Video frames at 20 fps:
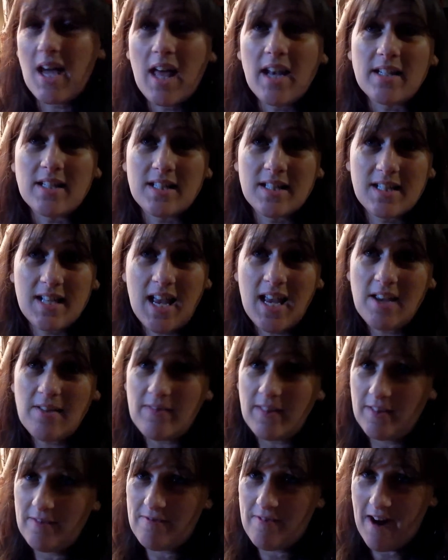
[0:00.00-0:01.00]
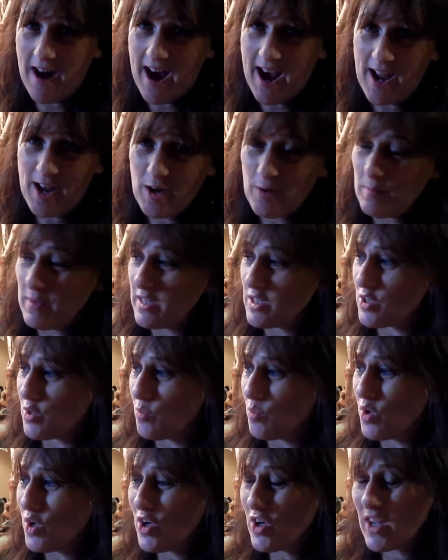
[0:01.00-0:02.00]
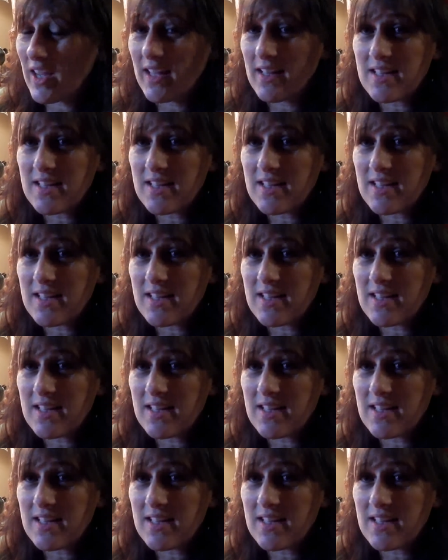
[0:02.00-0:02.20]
not a safe environment to work.